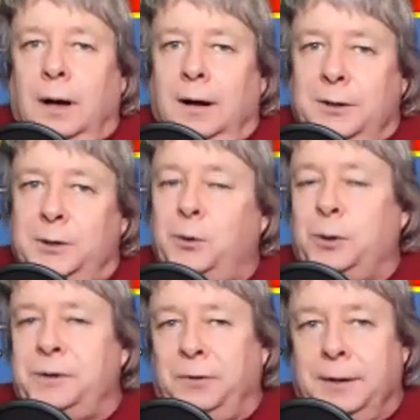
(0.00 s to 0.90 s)

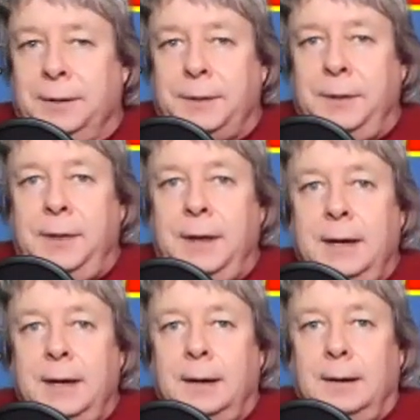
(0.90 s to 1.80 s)
source for this.
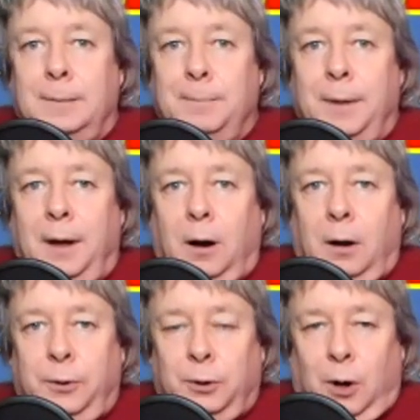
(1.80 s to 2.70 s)

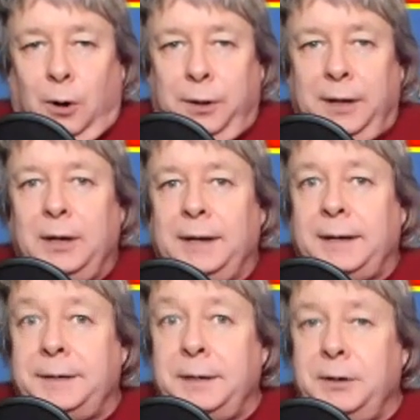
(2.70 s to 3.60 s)
Are they going to
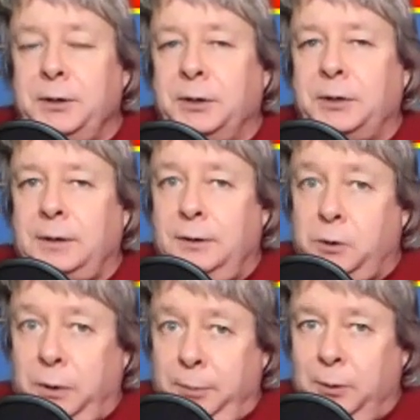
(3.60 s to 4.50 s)
continue to
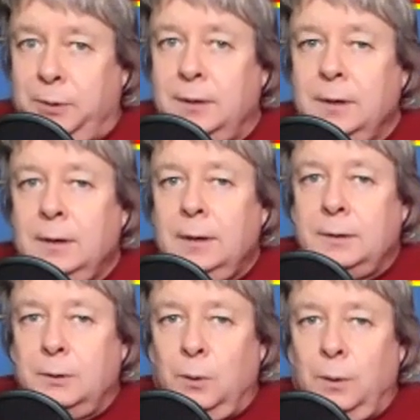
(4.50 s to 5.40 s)
contribute
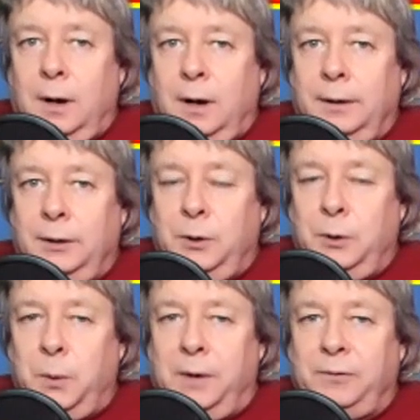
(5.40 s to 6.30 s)
to
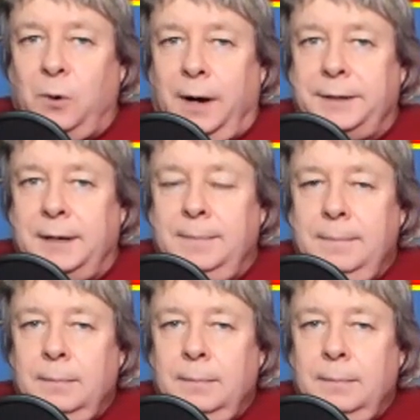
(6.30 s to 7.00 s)
the UFO iTeam?